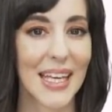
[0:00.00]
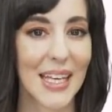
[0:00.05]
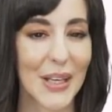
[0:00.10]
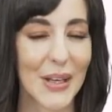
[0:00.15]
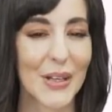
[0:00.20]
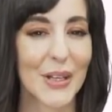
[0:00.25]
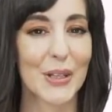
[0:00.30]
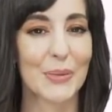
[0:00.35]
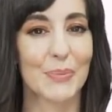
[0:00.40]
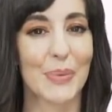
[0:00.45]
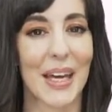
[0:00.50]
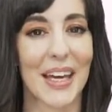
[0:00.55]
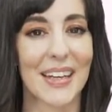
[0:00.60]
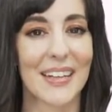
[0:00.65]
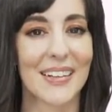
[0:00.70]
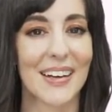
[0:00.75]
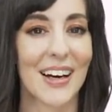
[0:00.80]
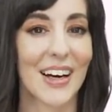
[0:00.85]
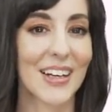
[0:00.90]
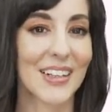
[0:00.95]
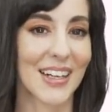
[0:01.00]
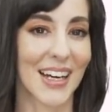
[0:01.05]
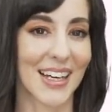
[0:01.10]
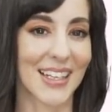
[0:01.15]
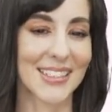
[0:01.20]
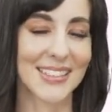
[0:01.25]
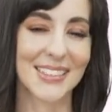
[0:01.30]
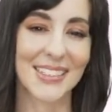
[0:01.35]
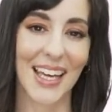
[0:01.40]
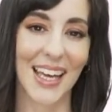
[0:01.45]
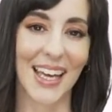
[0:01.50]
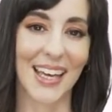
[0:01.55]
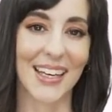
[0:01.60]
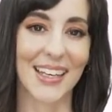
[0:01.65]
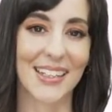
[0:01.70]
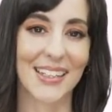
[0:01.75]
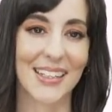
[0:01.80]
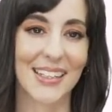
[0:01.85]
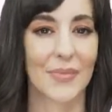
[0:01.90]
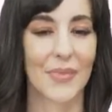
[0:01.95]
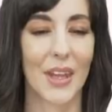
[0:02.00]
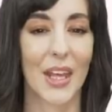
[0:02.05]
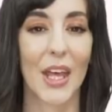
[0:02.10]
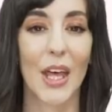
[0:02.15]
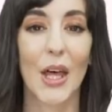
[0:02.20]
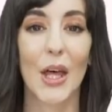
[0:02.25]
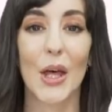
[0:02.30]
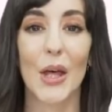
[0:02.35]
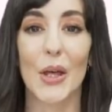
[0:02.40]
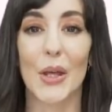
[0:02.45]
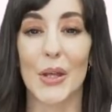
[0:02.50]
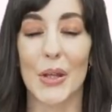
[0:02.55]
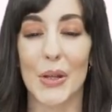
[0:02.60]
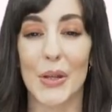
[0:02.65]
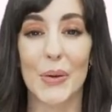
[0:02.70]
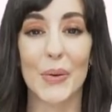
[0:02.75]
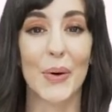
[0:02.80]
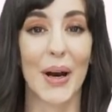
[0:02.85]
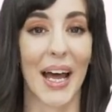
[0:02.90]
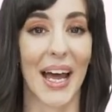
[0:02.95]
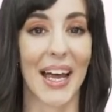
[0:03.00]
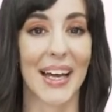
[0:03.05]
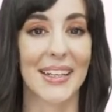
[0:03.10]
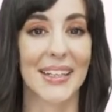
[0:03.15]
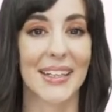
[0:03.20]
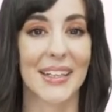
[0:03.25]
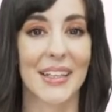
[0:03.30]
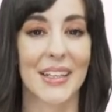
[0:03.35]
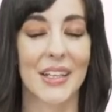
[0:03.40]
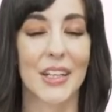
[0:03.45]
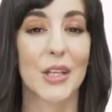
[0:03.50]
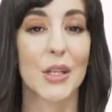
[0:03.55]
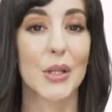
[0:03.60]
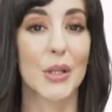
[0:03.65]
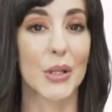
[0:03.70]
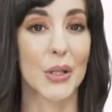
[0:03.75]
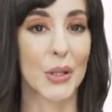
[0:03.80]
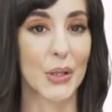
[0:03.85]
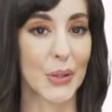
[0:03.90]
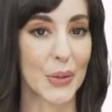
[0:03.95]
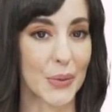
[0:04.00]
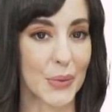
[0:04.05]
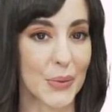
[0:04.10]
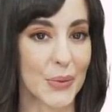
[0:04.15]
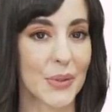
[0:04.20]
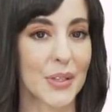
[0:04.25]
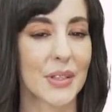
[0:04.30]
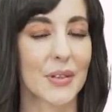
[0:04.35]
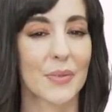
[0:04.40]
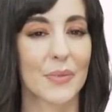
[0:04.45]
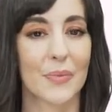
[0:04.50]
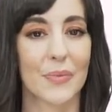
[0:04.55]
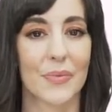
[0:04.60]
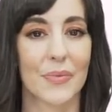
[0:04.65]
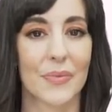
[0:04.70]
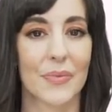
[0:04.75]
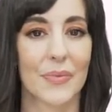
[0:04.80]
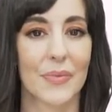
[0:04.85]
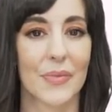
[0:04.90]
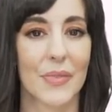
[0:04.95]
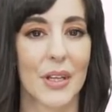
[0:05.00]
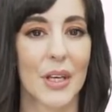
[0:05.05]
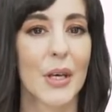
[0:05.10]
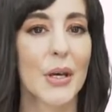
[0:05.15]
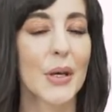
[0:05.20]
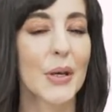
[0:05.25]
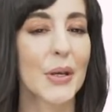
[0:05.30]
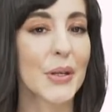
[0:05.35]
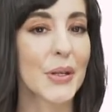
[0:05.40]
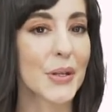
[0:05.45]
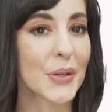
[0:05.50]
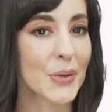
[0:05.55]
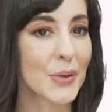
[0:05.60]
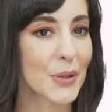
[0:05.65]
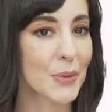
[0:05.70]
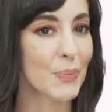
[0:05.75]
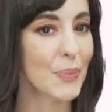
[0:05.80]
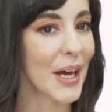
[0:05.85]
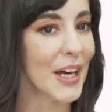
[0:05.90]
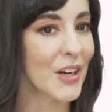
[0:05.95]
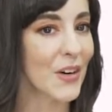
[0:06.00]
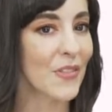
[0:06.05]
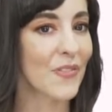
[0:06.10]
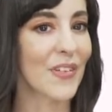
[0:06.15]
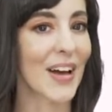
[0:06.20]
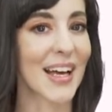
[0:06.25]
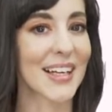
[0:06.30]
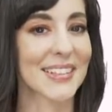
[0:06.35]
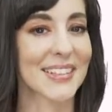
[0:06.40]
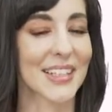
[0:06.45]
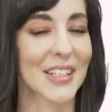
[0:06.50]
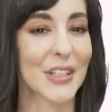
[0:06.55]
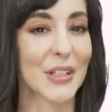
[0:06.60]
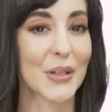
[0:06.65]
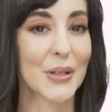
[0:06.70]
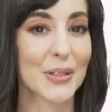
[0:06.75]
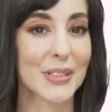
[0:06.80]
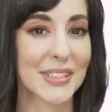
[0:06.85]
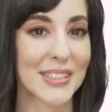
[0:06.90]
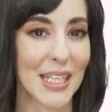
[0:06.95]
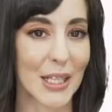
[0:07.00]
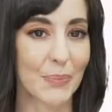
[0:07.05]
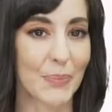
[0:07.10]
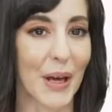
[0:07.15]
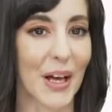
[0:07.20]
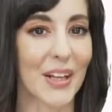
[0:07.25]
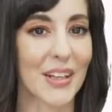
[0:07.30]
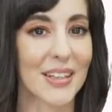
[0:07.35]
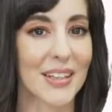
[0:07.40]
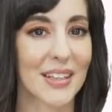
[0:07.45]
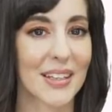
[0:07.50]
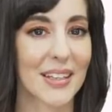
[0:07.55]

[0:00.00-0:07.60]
It had been a nice day. You had. You'd. You'd better fasten your seatbelt.